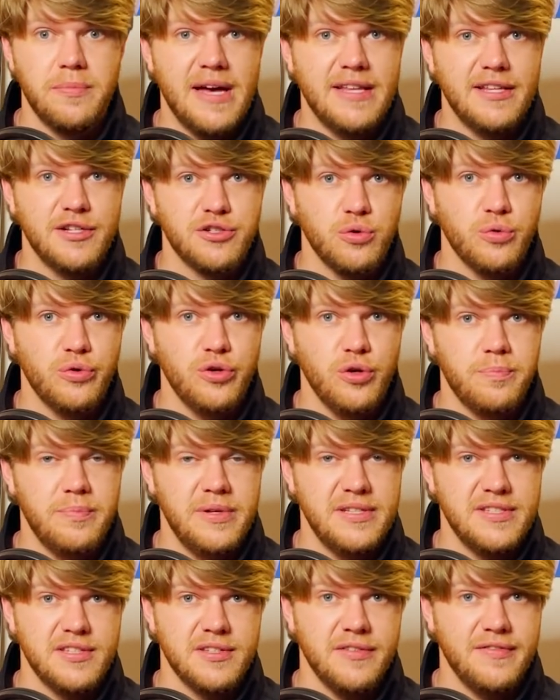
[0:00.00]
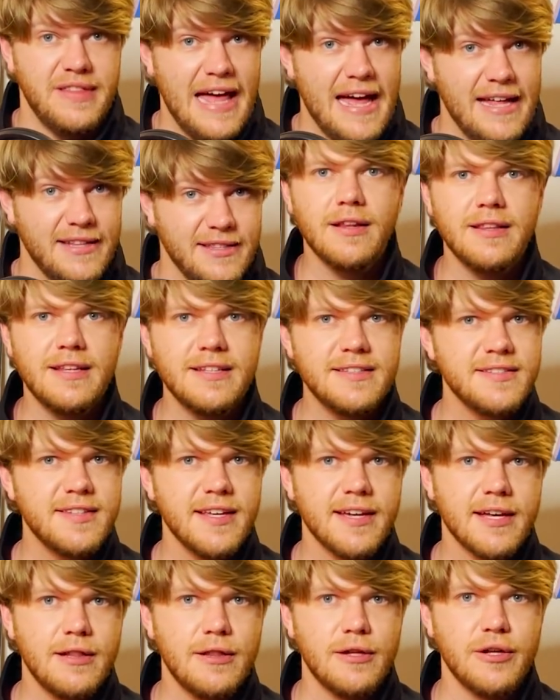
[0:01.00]
to manage all your pieces of land. Now let's
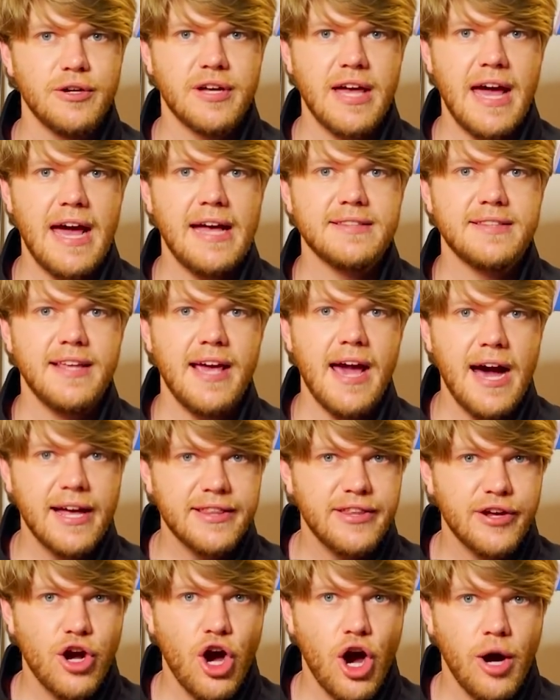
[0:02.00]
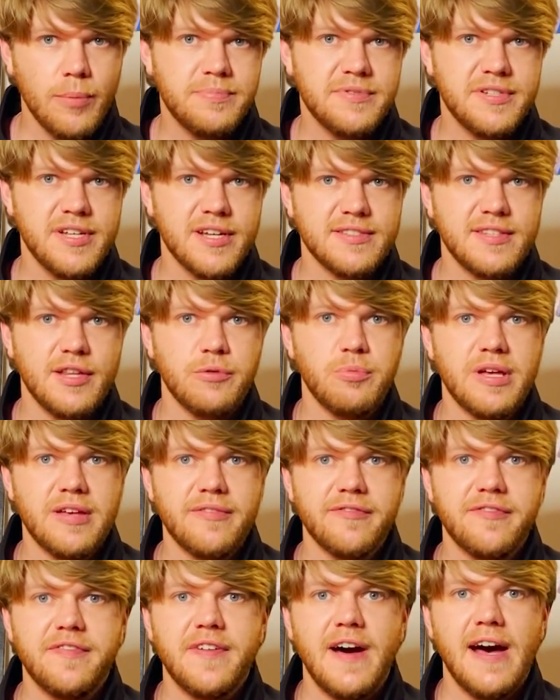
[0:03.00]
take a look at the other objects that we
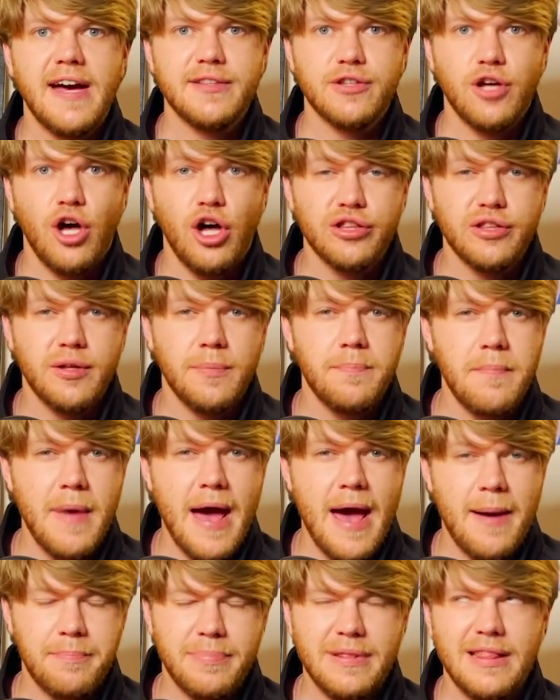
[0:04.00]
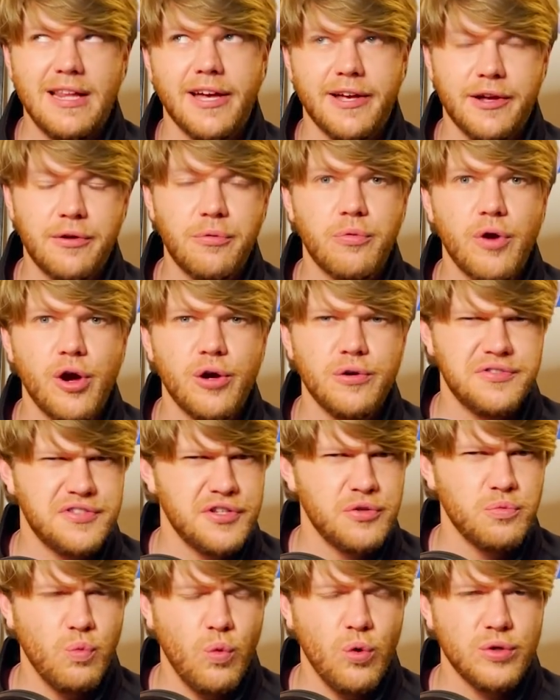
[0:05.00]
can find on the map, like roads
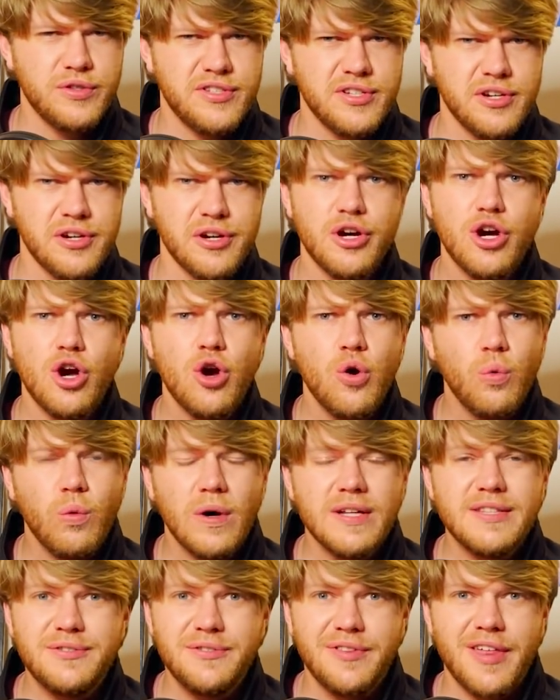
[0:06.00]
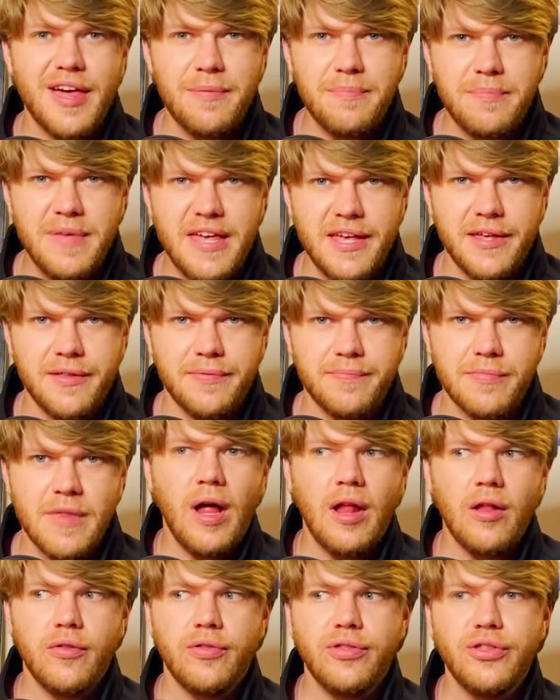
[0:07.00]
and water. What do they mean?
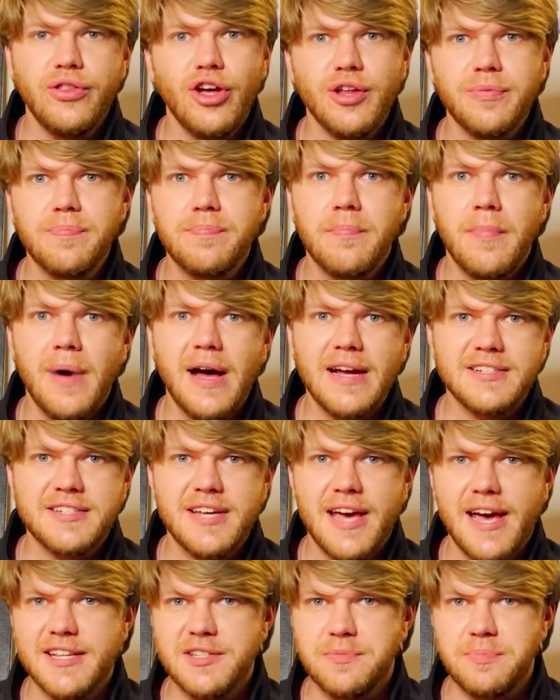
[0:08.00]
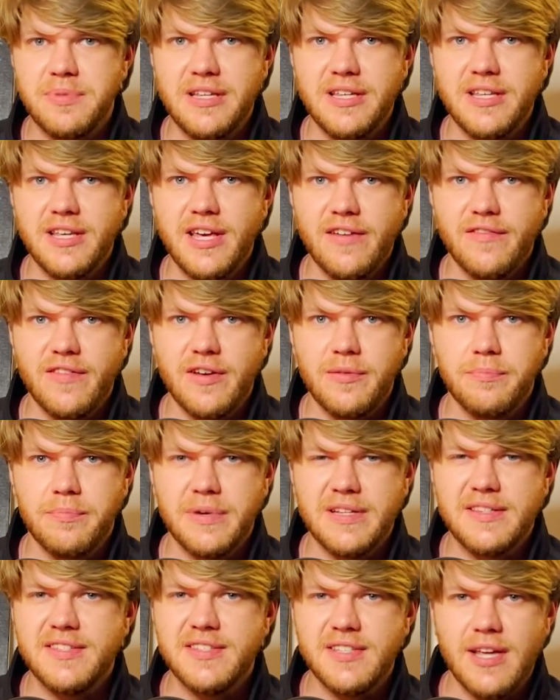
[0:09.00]
Well, not much has been given,
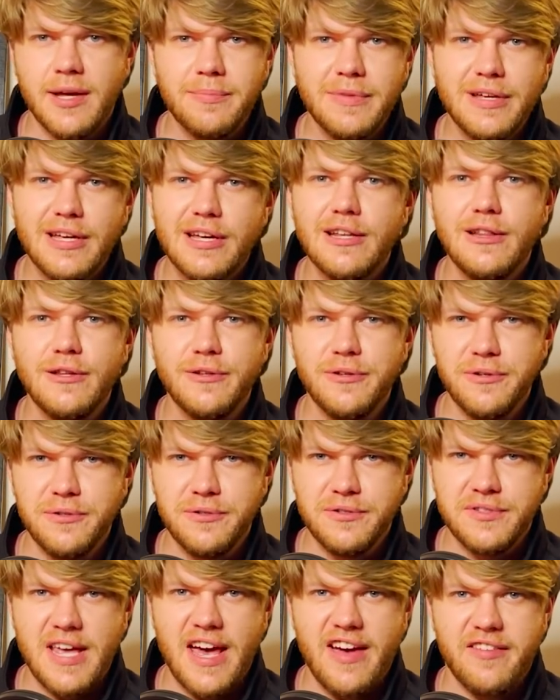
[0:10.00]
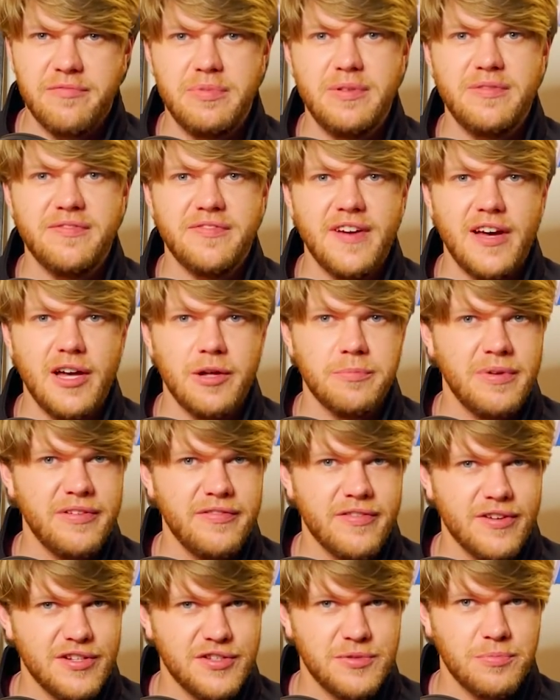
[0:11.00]
but some clues have been found by
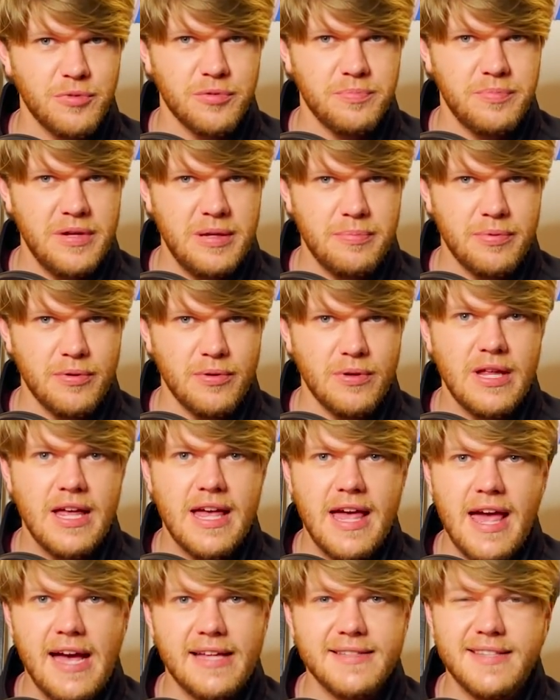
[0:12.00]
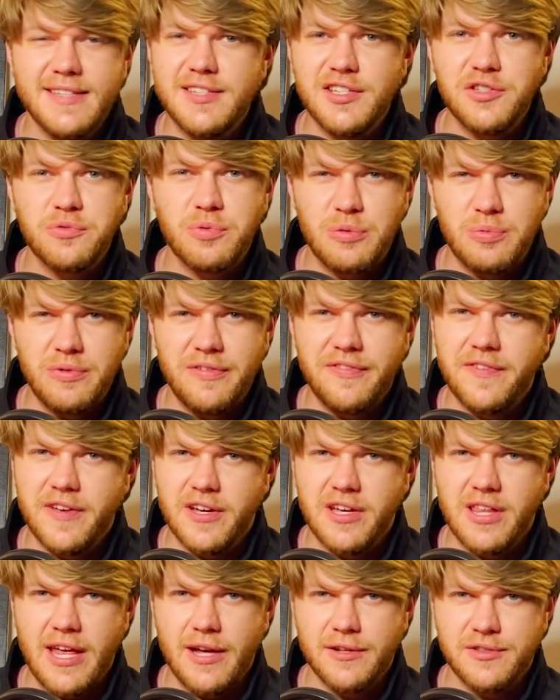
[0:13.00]
very smart people, and this is what we
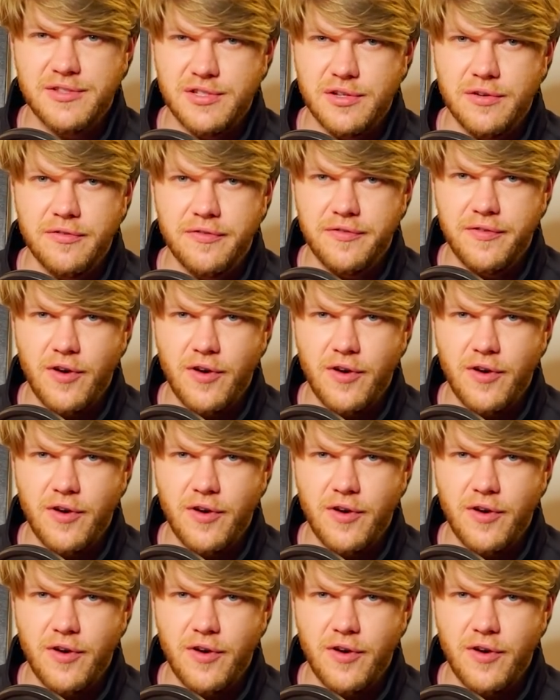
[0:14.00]
figured out so